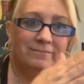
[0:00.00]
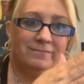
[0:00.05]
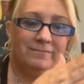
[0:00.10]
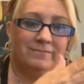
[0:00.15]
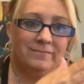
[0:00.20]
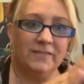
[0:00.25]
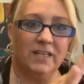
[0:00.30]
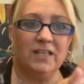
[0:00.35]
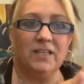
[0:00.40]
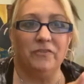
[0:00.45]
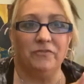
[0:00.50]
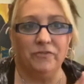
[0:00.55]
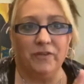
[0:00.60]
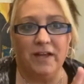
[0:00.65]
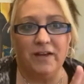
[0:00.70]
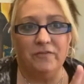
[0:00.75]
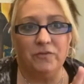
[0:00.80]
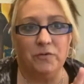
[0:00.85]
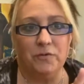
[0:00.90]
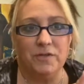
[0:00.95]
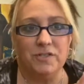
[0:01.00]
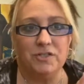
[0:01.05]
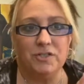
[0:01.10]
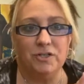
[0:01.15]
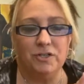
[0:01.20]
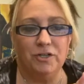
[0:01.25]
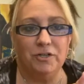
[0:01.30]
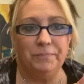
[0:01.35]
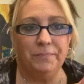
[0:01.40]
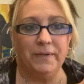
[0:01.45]
the flavor was
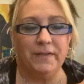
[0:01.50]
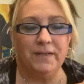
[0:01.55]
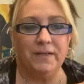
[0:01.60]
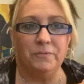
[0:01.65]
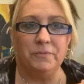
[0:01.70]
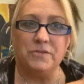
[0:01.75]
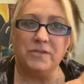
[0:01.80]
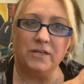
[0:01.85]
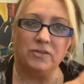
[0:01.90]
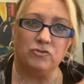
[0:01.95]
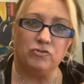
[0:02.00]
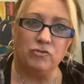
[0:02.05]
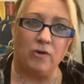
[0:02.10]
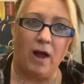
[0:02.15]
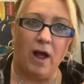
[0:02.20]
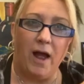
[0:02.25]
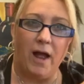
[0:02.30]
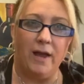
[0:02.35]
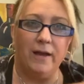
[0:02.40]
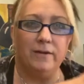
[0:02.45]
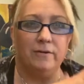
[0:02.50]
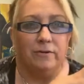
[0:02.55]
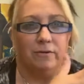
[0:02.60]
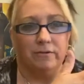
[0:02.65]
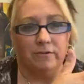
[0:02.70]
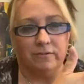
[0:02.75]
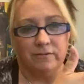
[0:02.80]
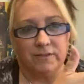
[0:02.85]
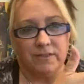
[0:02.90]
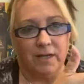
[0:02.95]
good, but it was like dry or
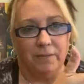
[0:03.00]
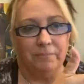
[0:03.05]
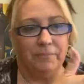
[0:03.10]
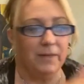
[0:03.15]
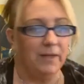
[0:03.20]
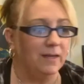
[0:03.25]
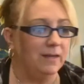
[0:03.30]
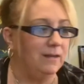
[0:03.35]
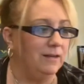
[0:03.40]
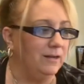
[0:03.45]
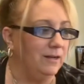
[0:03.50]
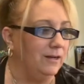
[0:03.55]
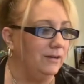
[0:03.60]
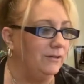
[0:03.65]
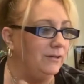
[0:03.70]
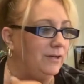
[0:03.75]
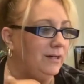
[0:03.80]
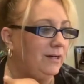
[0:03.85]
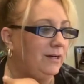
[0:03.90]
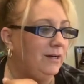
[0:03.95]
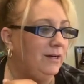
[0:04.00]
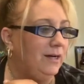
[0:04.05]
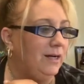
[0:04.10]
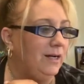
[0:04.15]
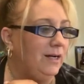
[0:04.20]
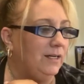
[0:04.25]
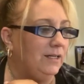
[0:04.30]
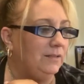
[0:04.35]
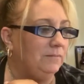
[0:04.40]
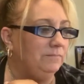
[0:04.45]
something, you know.
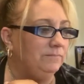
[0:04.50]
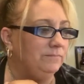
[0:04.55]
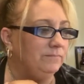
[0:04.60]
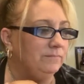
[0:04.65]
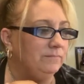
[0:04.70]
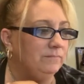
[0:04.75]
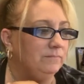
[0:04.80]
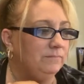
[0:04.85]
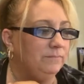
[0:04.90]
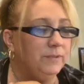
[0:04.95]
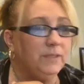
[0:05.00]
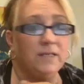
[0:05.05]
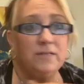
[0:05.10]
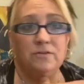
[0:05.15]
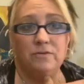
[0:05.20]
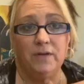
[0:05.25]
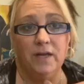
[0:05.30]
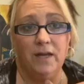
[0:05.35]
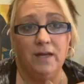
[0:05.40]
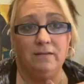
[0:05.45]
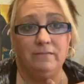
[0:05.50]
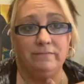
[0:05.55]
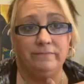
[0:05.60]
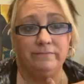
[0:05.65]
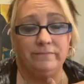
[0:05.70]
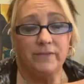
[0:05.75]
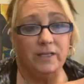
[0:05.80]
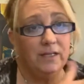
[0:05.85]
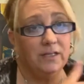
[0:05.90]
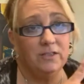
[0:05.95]
But that's okay.
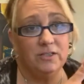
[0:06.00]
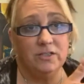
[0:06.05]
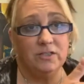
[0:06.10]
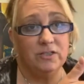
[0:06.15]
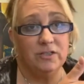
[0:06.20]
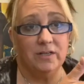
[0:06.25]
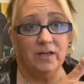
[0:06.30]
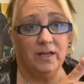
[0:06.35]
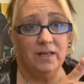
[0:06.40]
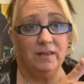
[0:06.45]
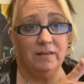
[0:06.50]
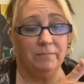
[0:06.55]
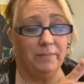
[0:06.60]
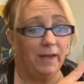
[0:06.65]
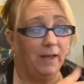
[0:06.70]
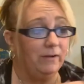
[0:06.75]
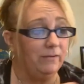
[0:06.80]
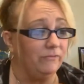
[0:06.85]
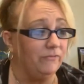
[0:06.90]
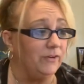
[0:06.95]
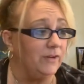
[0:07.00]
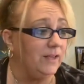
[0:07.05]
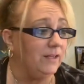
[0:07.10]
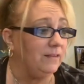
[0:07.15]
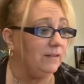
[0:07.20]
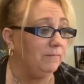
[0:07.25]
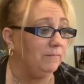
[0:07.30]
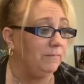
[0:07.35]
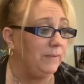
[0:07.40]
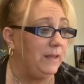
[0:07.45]
Then I just should have ate the batter and forget the
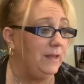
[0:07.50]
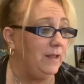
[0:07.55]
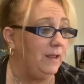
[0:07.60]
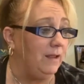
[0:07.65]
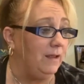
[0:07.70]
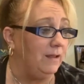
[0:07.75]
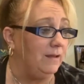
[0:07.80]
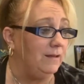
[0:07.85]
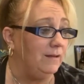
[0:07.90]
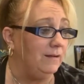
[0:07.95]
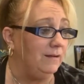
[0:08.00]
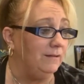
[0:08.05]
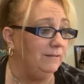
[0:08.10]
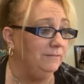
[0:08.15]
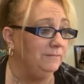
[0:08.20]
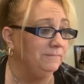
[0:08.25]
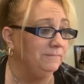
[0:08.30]
baking it, you know.